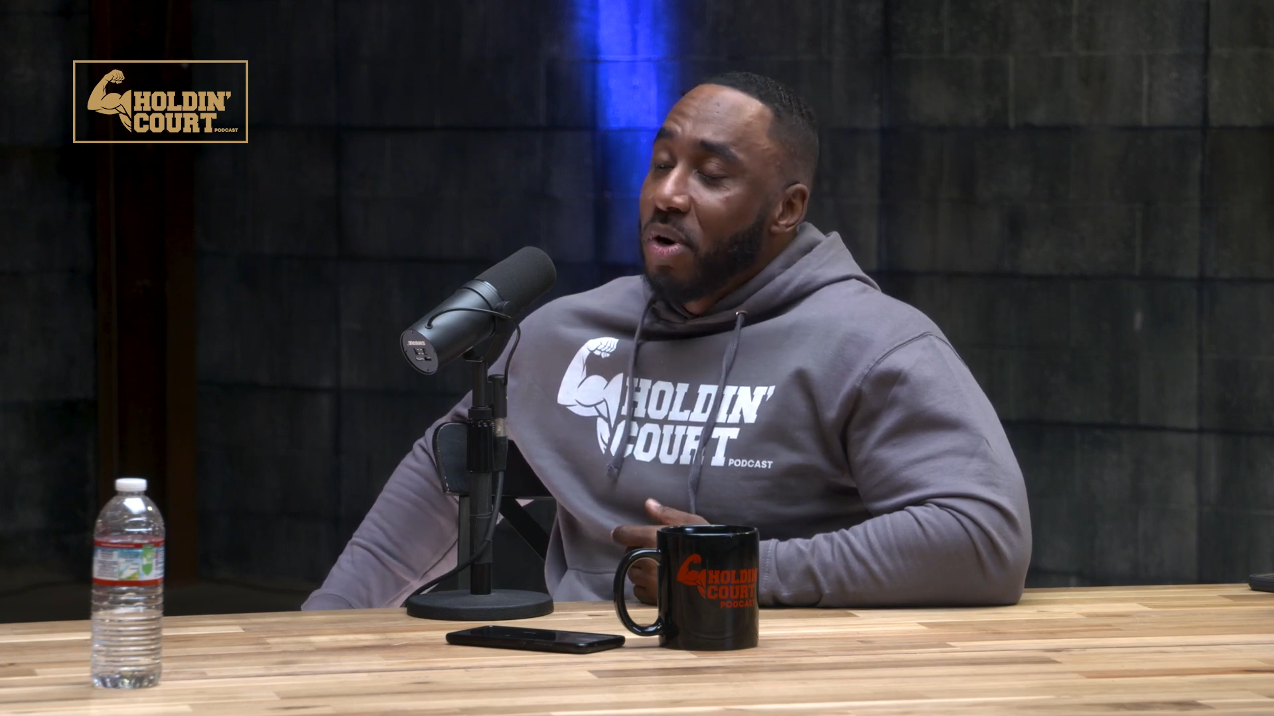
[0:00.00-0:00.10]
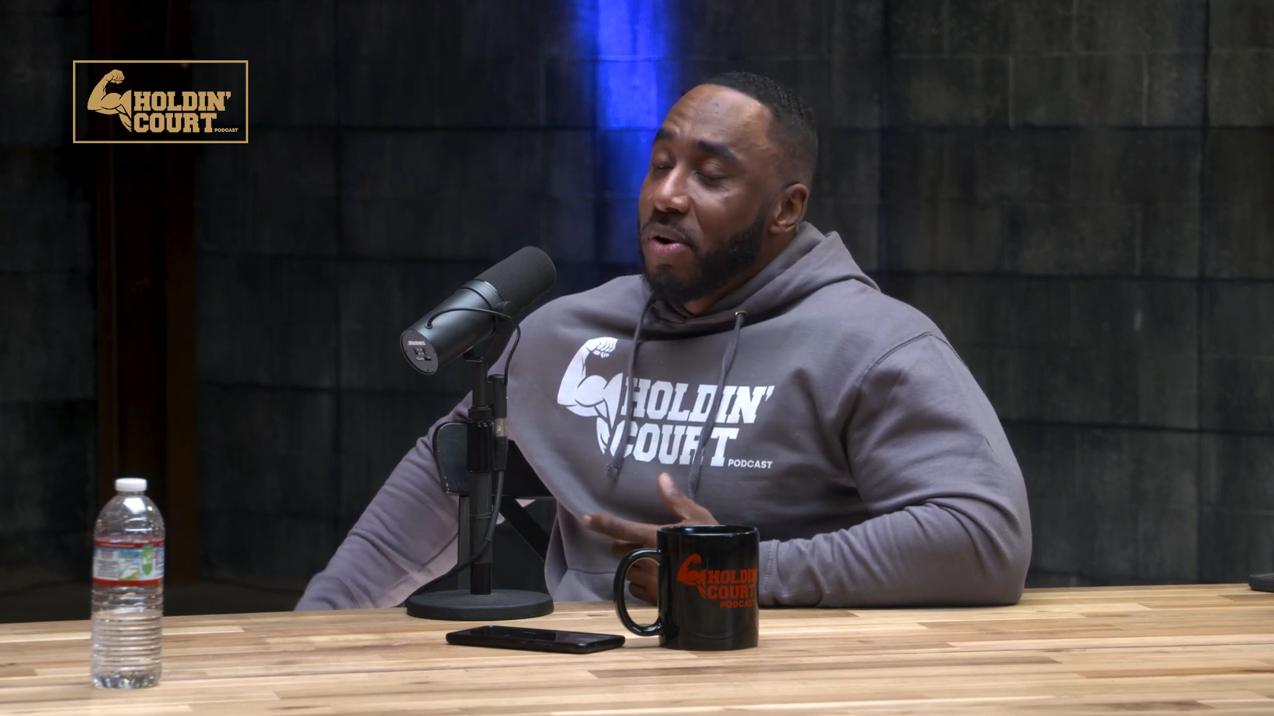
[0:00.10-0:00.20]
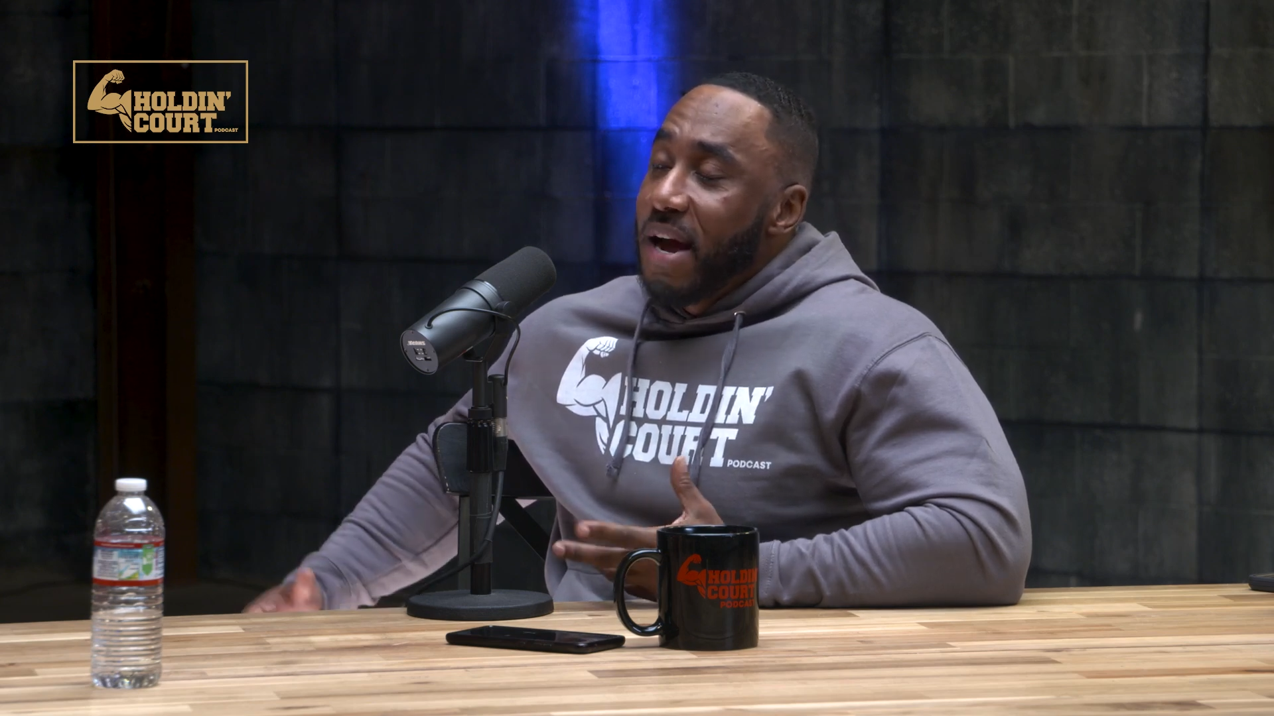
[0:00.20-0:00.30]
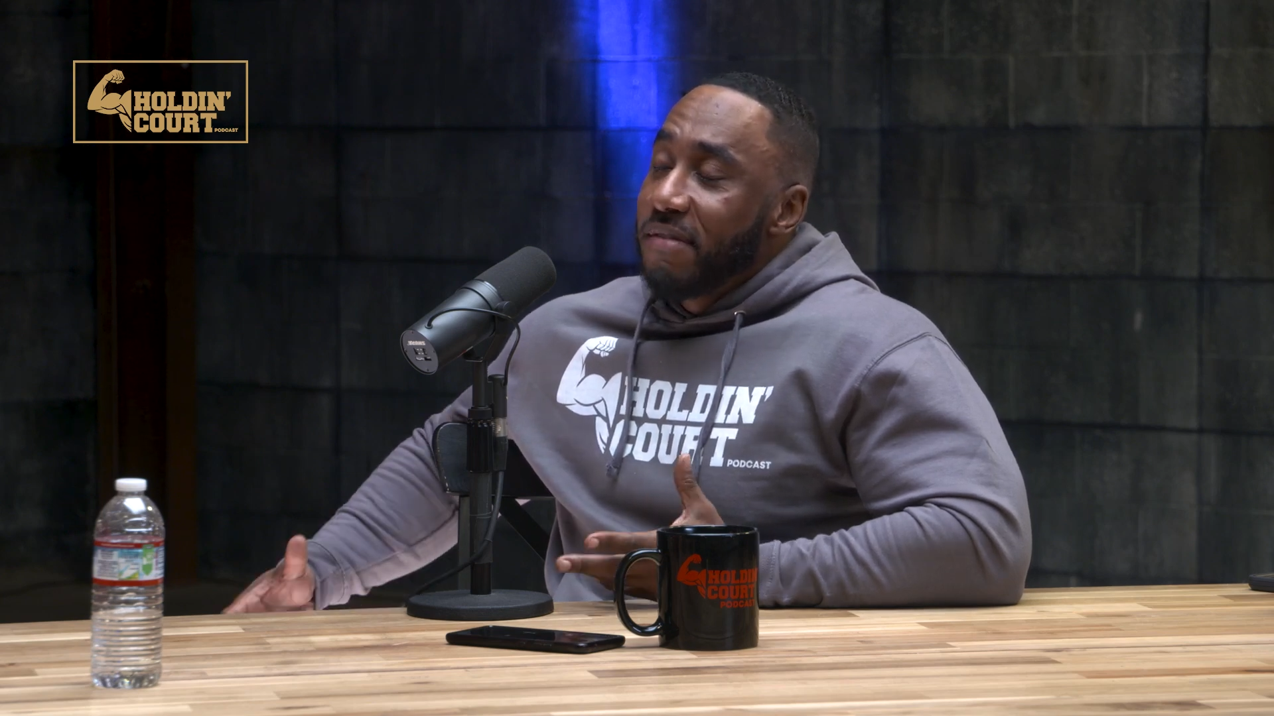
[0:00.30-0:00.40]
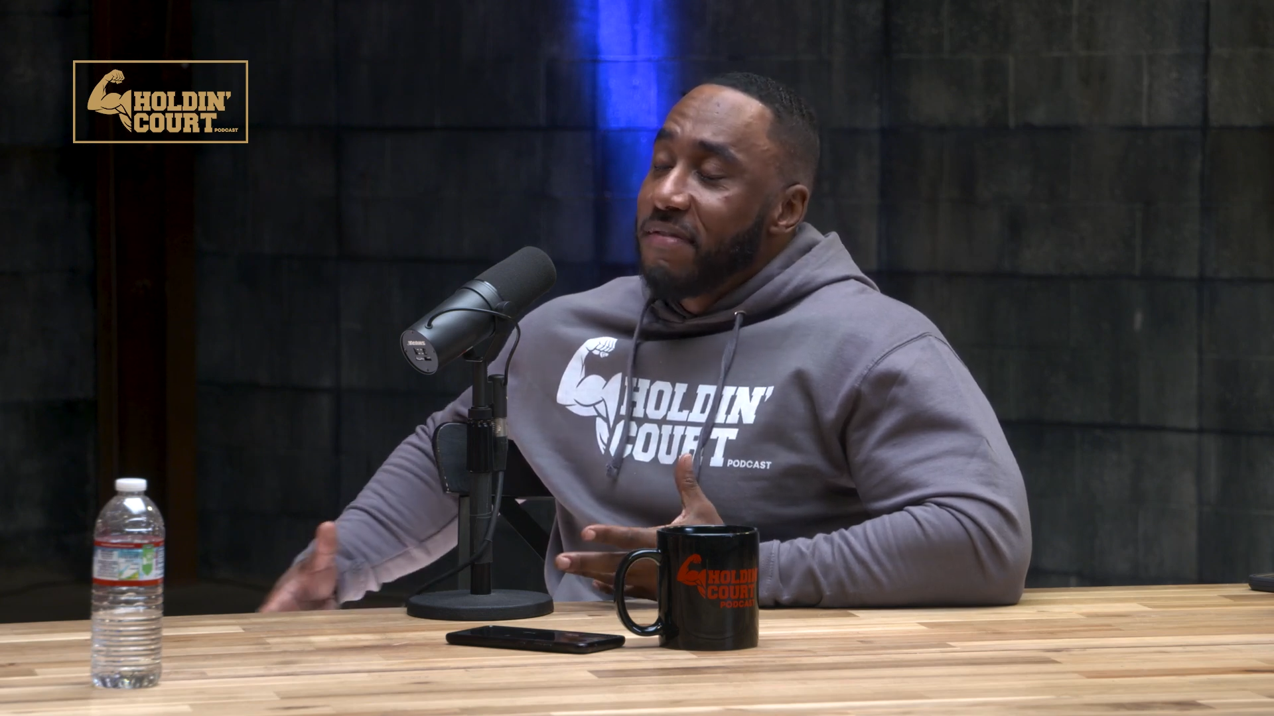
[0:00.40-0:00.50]
more
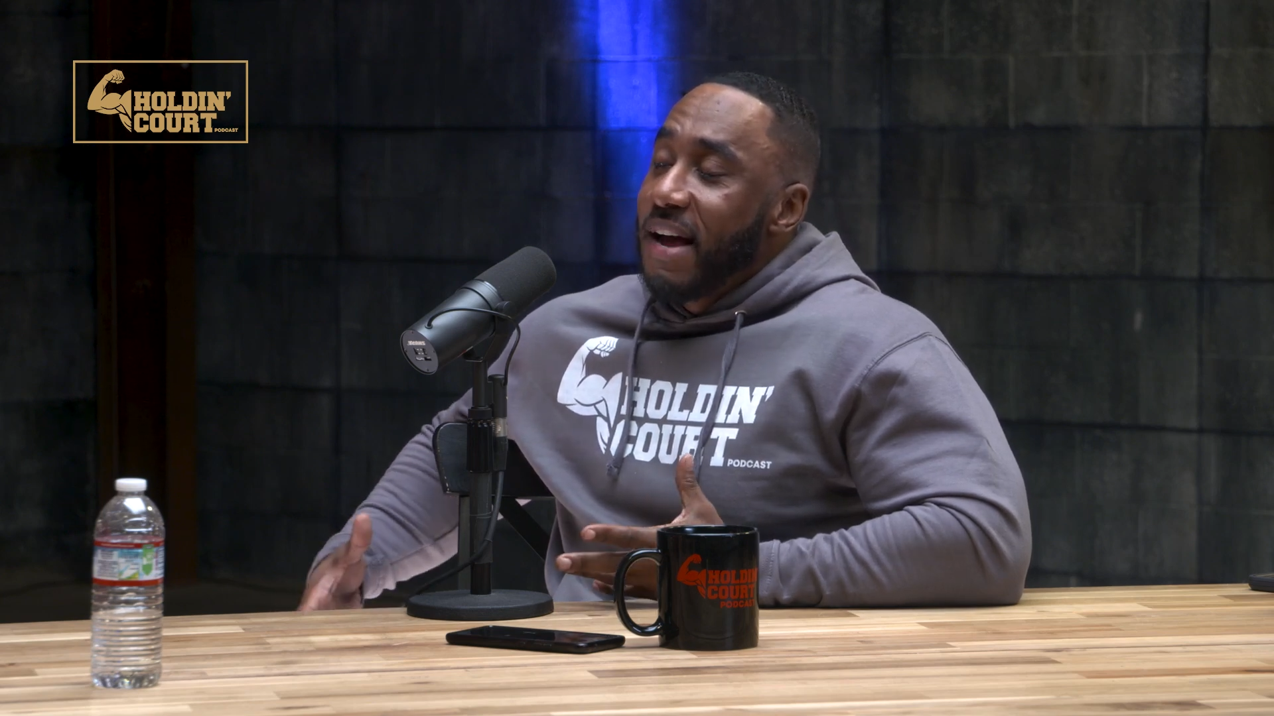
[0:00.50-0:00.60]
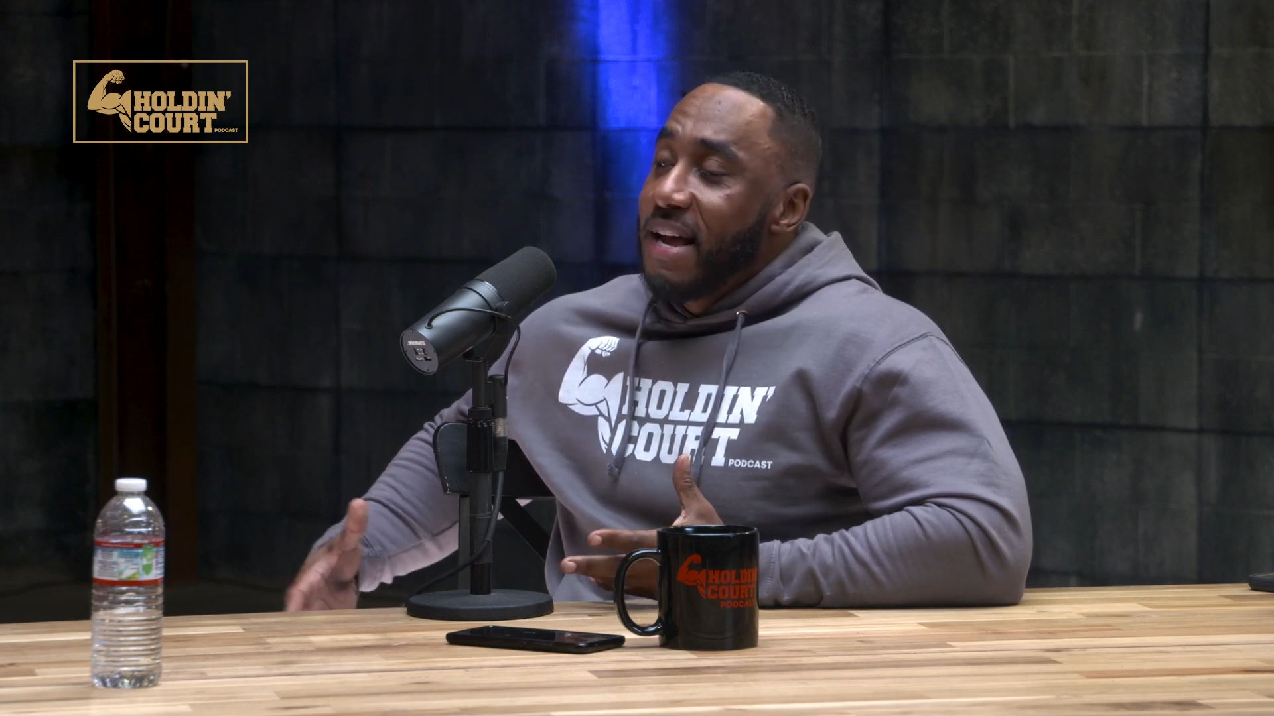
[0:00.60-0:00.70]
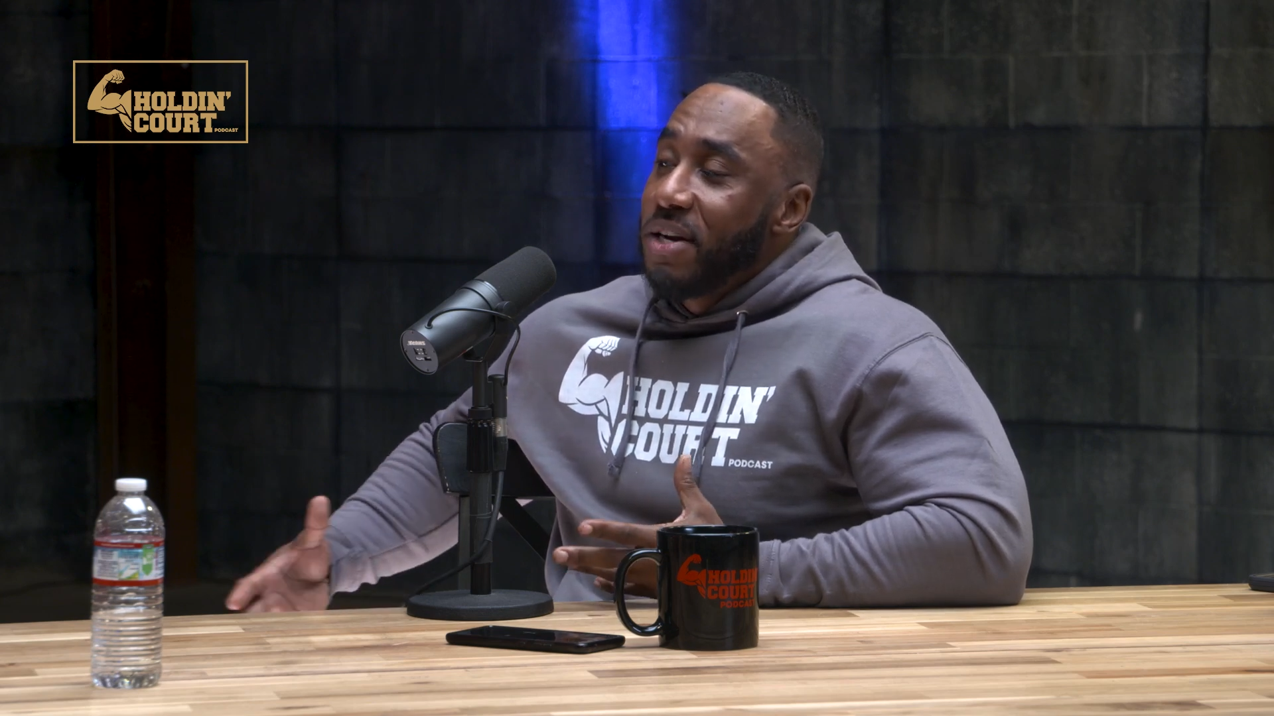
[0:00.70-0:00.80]
gratifying